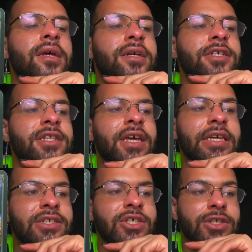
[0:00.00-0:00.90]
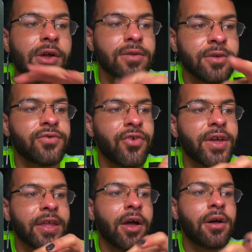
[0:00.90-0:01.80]
could like just uh, could
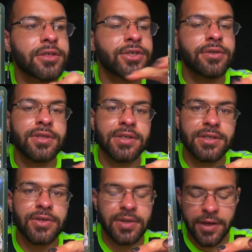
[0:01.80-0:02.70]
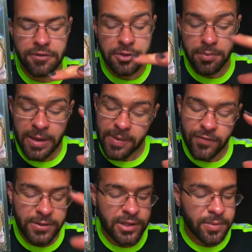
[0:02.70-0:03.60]
greatly alter things in your life so maybe
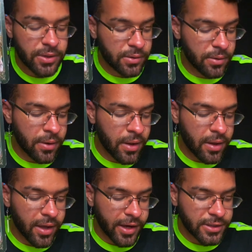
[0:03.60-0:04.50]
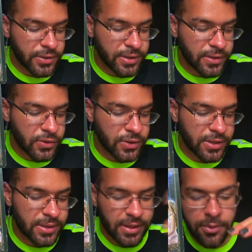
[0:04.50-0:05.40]
for some of you cancers there's
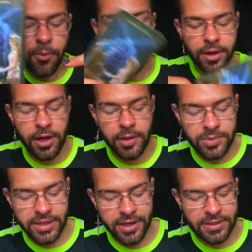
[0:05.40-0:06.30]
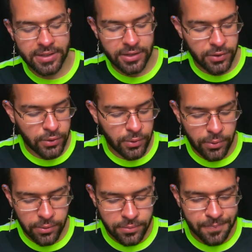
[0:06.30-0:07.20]
just like what comes as like
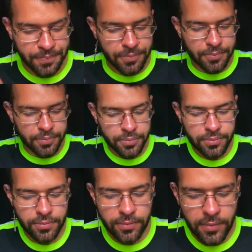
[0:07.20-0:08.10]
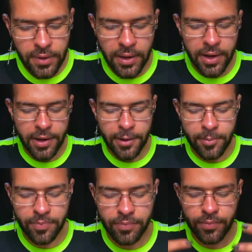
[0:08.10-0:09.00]
you
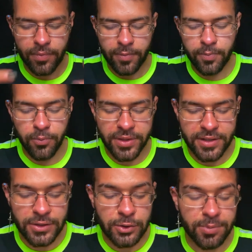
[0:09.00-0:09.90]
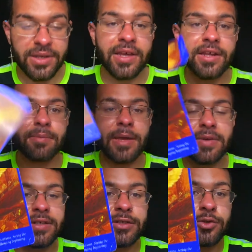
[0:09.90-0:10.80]
um with this new beginning. Maybe
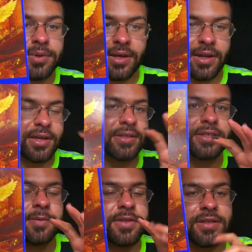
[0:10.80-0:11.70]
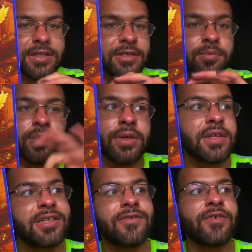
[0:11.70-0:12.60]
this new beginning is something that's
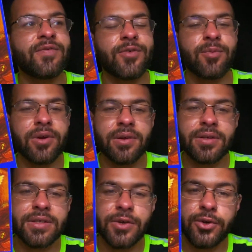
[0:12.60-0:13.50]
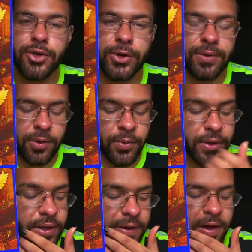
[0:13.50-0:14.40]
completely different from what it is that you're currently
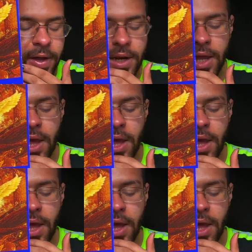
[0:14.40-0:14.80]
working on.